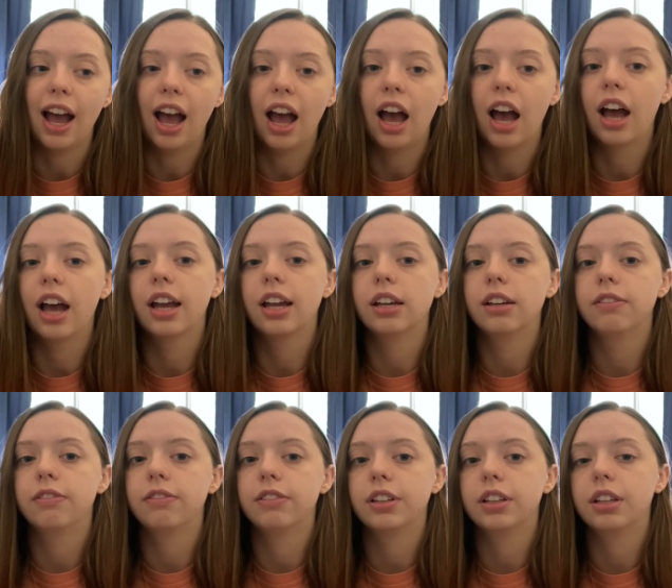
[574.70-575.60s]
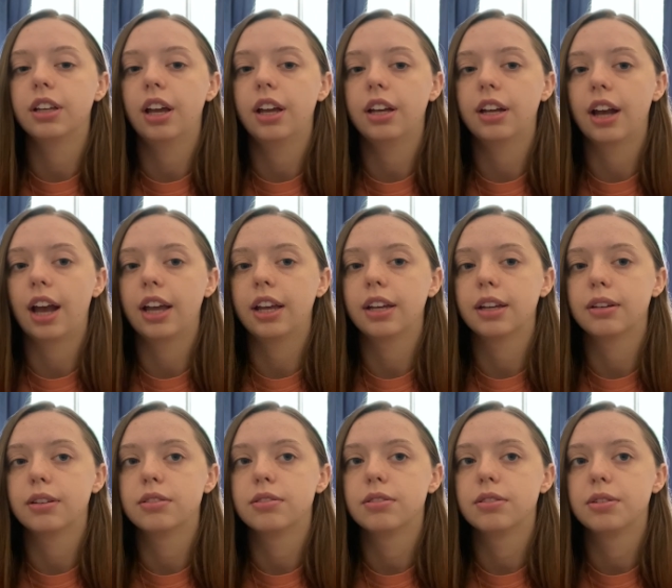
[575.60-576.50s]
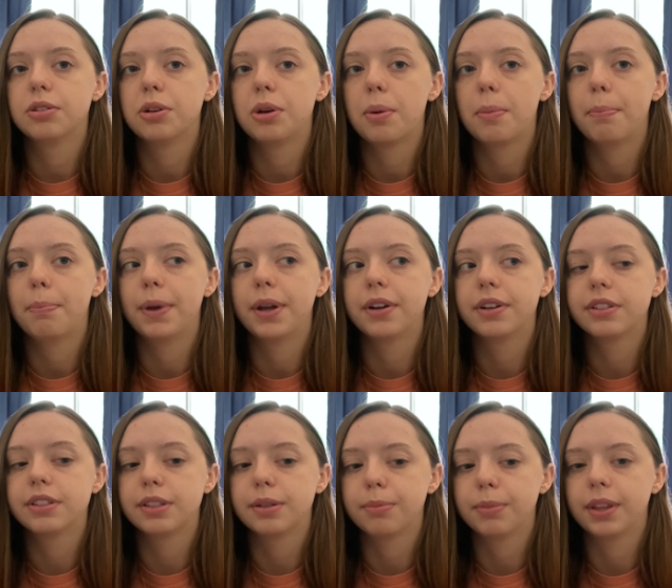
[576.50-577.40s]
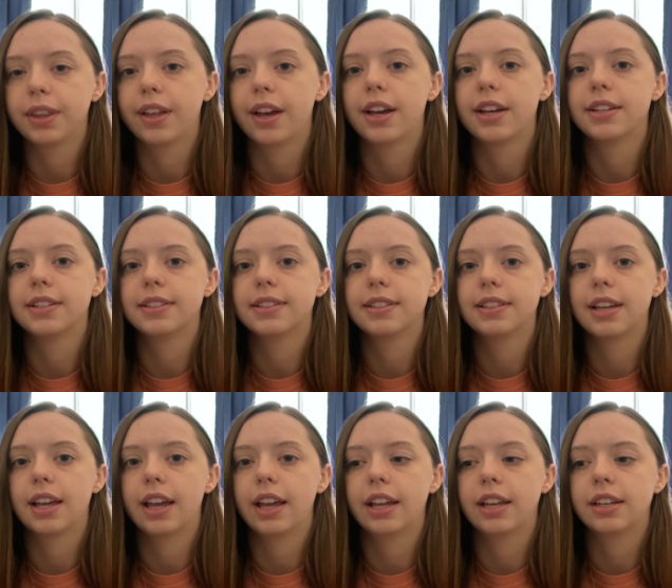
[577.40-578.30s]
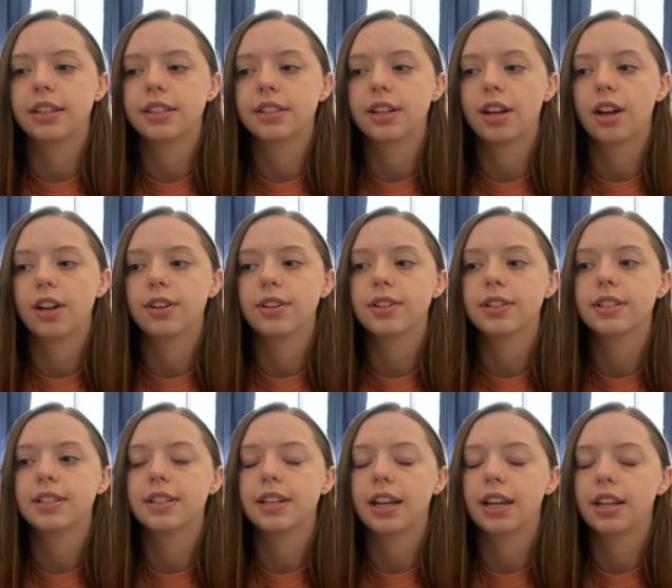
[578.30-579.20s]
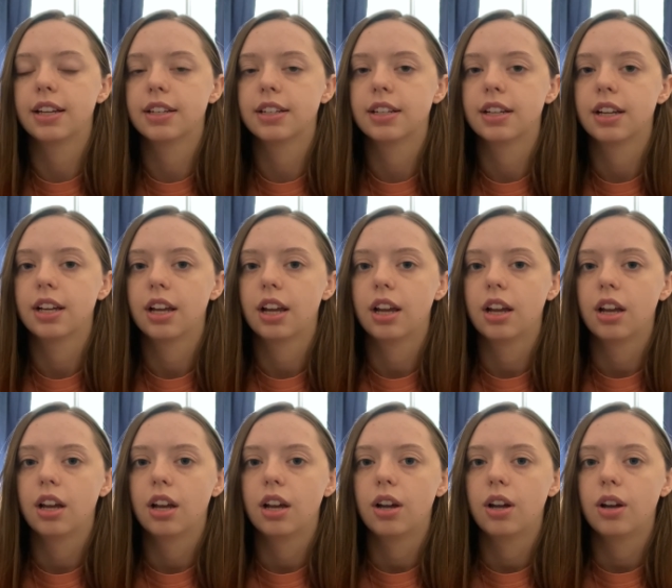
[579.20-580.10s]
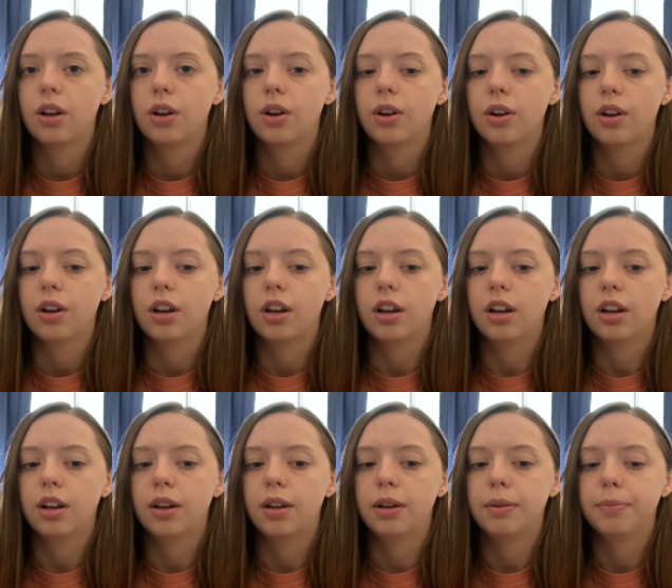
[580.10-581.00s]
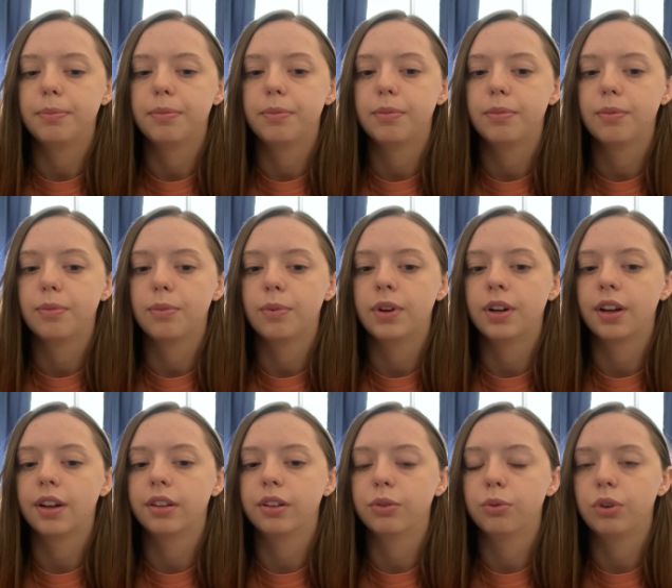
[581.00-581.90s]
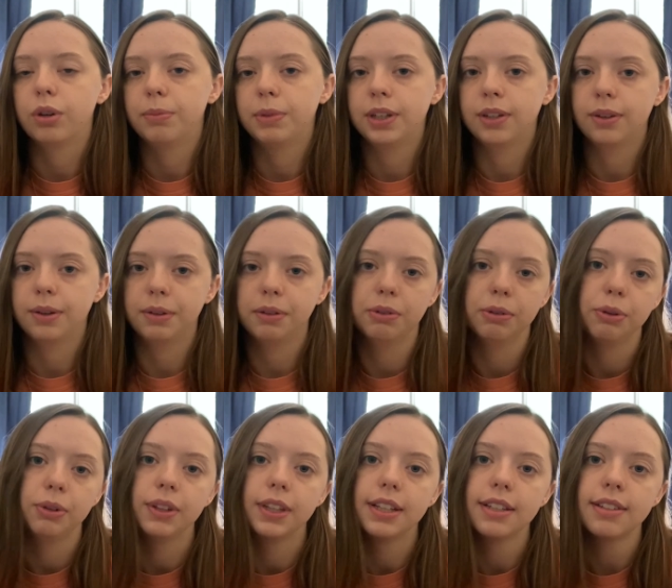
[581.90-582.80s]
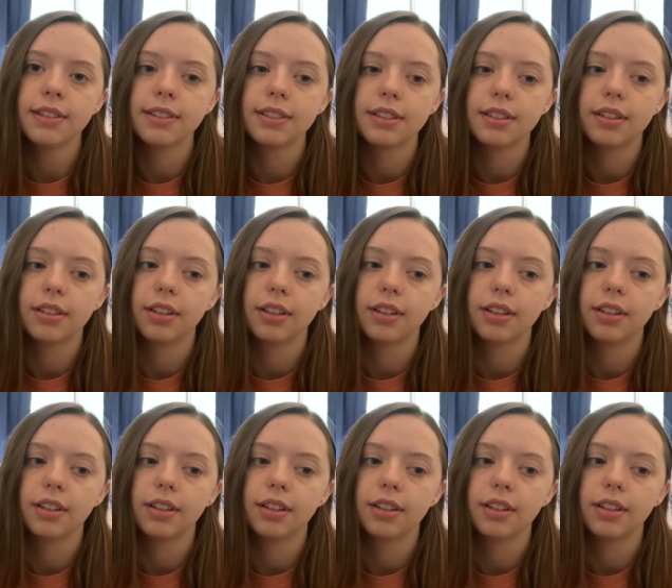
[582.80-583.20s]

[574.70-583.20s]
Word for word: I feel like I can better sympathize and understand um, when other women go through this.